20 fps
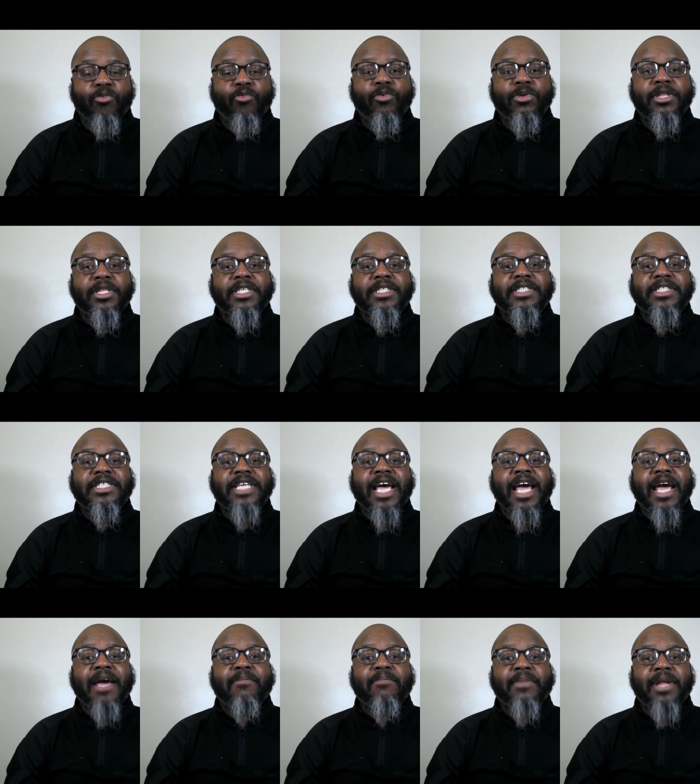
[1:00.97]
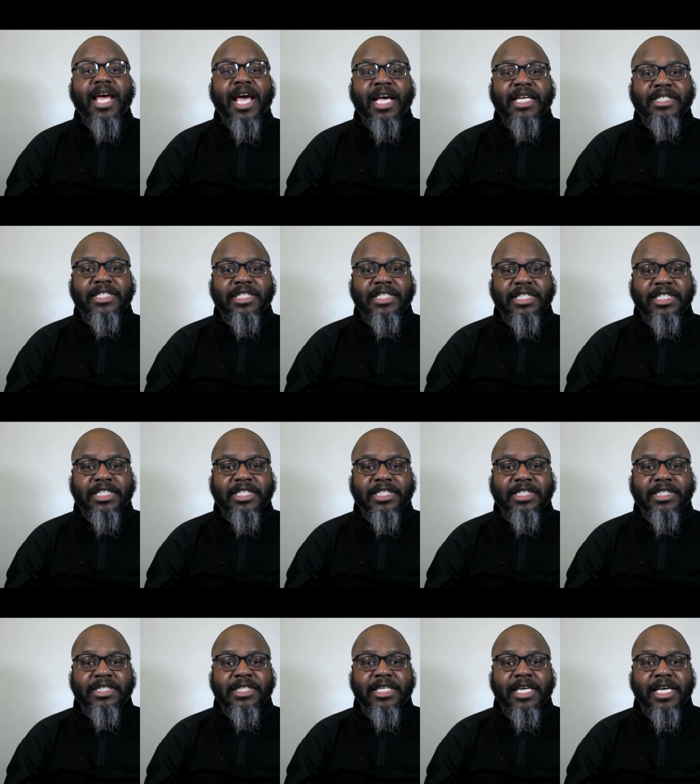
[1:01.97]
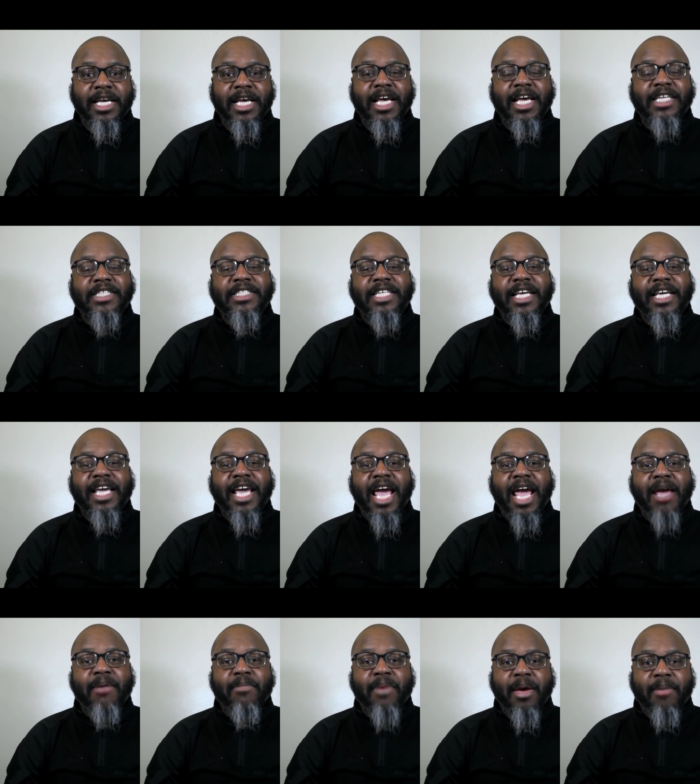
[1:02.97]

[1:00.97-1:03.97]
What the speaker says: with the same nastiness as they came